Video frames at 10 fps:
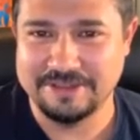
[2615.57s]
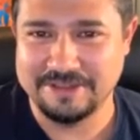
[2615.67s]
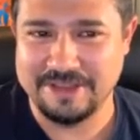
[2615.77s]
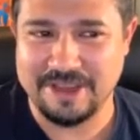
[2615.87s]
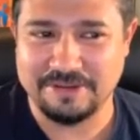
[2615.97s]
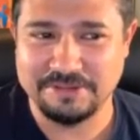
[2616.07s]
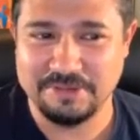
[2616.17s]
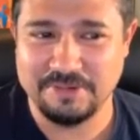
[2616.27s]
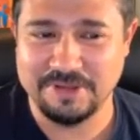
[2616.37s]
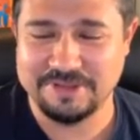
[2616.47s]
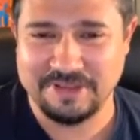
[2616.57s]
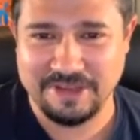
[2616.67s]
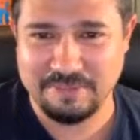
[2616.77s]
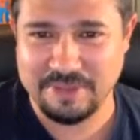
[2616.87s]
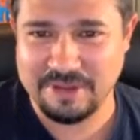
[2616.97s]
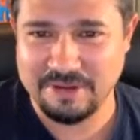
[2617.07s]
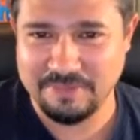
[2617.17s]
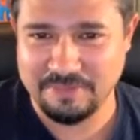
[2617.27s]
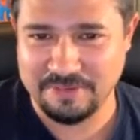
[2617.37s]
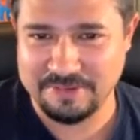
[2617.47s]
yeah, it was a one-time thing.
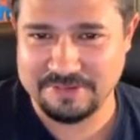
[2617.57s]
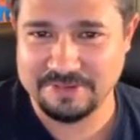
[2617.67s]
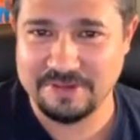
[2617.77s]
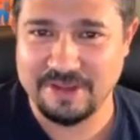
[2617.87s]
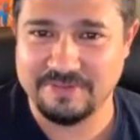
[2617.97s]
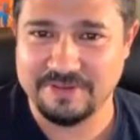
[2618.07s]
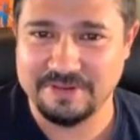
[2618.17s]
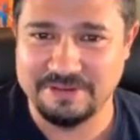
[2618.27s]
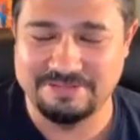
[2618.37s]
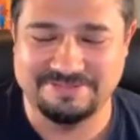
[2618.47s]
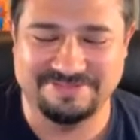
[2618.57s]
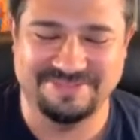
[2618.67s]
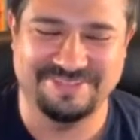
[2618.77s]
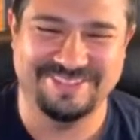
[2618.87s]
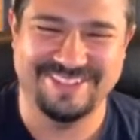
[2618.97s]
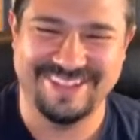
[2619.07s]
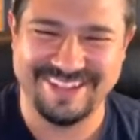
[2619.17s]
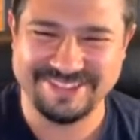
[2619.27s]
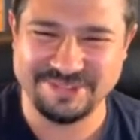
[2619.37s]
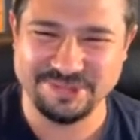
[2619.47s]
Hopefully you still have it.
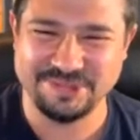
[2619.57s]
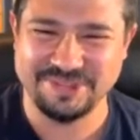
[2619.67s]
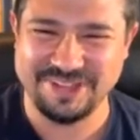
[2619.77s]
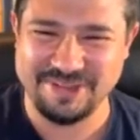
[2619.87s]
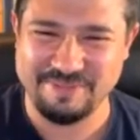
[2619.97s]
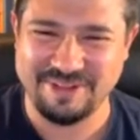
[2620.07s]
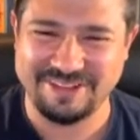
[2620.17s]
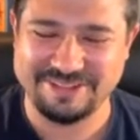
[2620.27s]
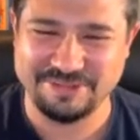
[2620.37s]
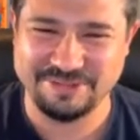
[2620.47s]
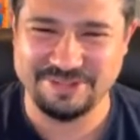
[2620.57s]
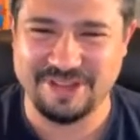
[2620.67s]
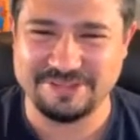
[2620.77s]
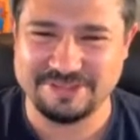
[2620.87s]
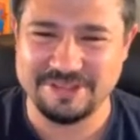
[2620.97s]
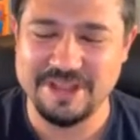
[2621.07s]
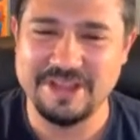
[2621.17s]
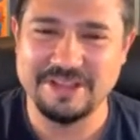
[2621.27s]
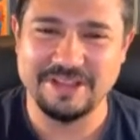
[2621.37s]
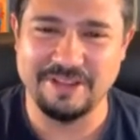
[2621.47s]
I told you in the email. I told you
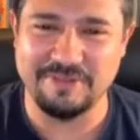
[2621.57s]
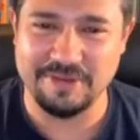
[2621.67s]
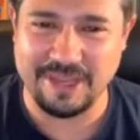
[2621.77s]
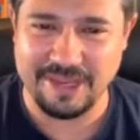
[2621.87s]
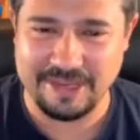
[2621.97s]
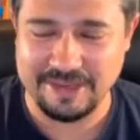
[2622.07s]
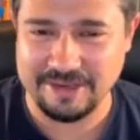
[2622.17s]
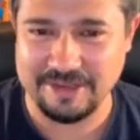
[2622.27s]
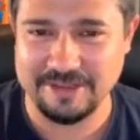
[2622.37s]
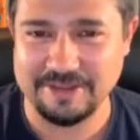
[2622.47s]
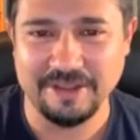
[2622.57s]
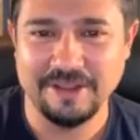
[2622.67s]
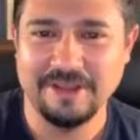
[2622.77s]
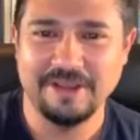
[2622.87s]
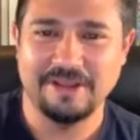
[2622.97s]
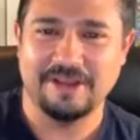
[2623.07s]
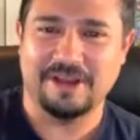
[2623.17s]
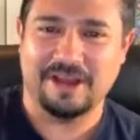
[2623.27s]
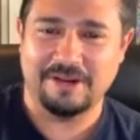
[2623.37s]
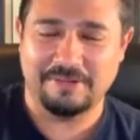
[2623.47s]
if you can't get in,
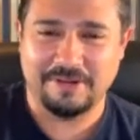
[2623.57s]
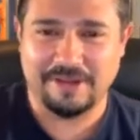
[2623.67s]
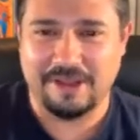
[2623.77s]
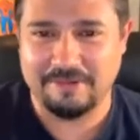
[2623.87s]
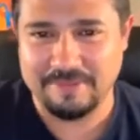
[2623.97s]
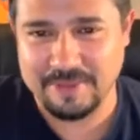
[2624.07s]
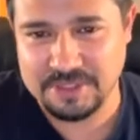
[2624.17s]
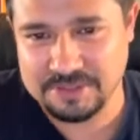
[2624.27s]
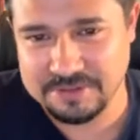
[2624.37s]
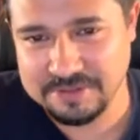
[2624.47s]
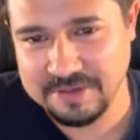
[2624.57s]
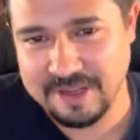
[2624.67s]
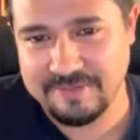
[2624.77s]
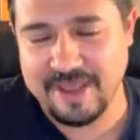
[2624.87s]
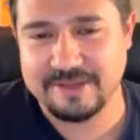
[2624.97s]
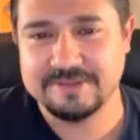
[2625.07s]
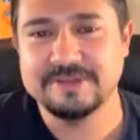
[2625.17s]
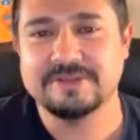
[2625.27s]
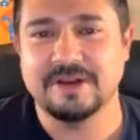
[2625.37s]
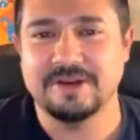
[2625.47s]
I want to make sure you have
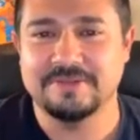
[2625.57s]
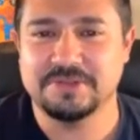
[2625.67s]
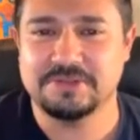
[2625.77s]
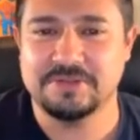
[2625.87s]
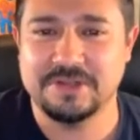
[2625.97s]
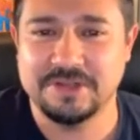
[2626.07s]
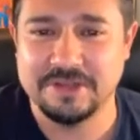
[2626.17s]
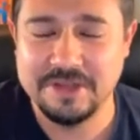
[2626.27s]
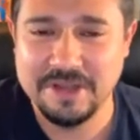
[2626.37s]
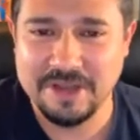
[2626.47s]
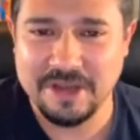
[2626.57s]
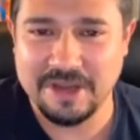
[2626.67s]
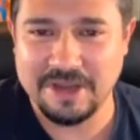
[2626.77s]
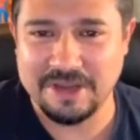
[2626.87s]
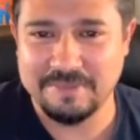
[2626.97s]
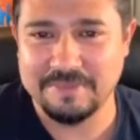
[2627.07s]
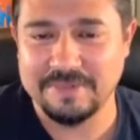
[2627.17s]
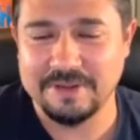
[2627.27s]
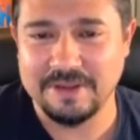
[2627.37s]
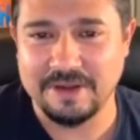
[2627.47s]
access to Overstreet, our
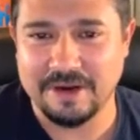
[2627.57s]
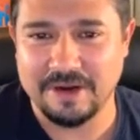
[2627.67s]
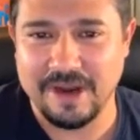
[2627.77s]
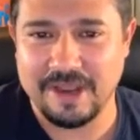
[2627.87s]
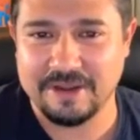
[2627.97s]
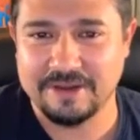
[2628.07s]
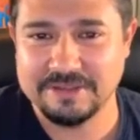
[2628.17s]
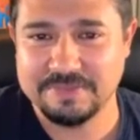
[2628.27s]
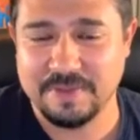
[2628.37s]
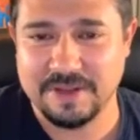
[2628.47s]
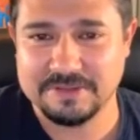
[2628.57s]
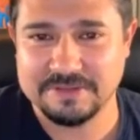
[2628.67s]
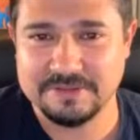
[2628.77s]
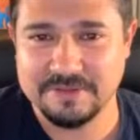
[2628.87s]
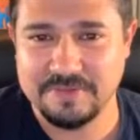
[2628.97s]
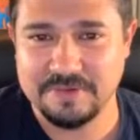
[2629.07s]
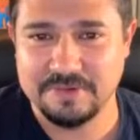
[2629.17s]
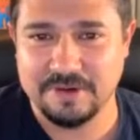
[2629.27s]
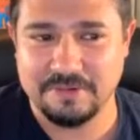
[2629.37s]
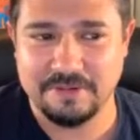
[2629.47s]
AtCon sponsor. So if
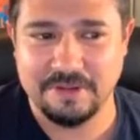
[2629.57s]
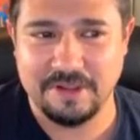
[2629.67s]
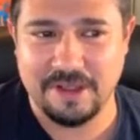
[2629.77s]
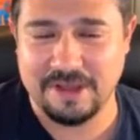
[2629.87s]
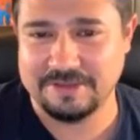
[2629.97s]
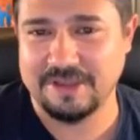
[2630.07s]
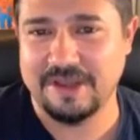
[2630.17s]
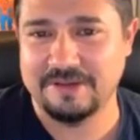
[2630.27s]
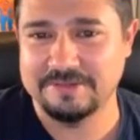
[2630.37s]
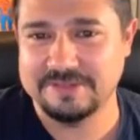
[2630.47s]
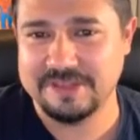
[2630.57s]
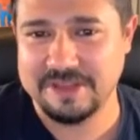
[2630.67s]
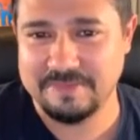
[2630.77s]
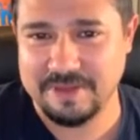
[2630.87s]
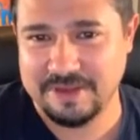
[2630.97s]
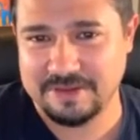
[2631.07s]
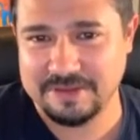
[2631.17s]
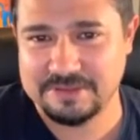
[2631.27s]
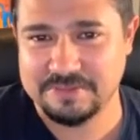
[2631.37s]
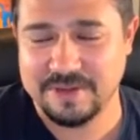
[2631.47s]
you are really locked out, DM me, I'll
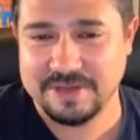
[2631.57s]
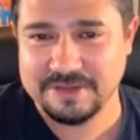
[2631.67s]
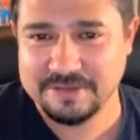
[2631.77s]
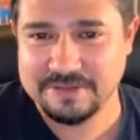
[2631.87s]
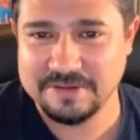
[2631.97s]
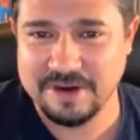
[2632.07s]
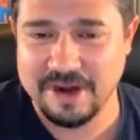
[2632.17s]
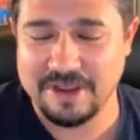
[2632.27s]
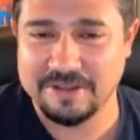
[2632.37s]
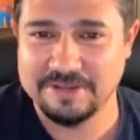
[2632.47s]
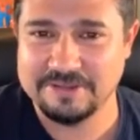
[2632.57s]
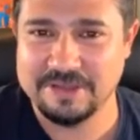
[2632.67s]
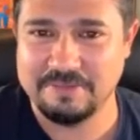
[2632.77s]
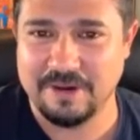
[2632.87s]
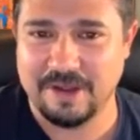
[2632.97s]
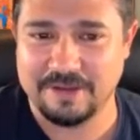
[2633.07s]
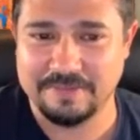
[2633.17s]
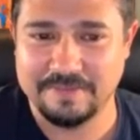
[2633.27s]
get you back in. All right, let's keep rocking.